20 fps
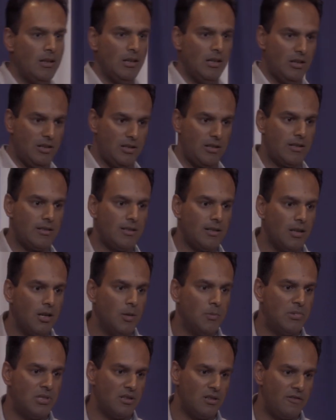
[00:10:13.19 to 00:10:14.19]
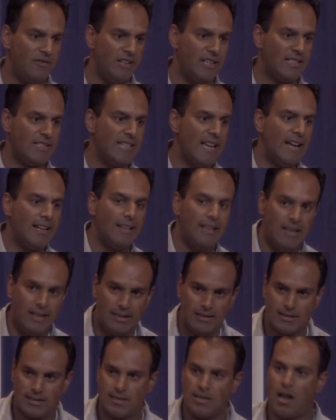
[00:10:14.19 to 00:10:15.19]
Earth observing
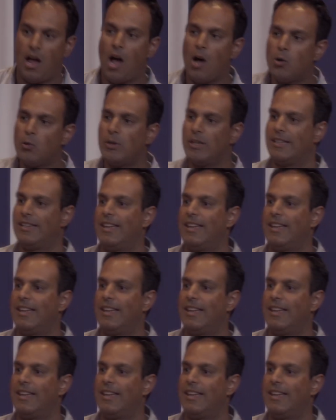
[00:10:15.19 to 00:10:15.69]
satellites. How do we